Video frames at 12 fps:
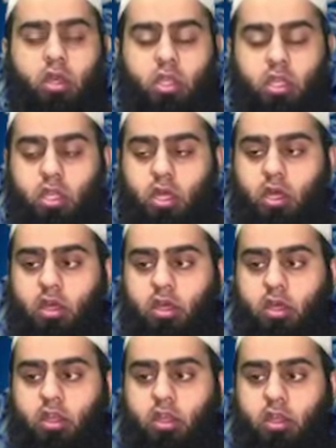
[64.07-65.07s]
Allah.
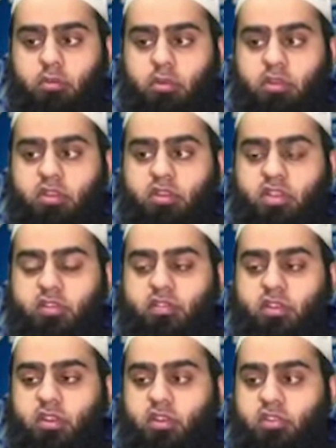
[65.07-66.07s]
But the
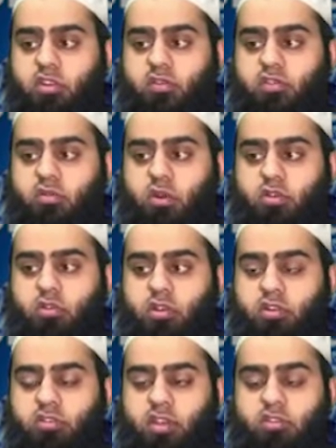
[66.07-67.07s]
definition of tawakkul
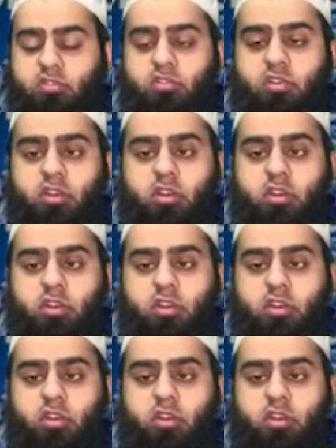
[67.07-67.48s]
is such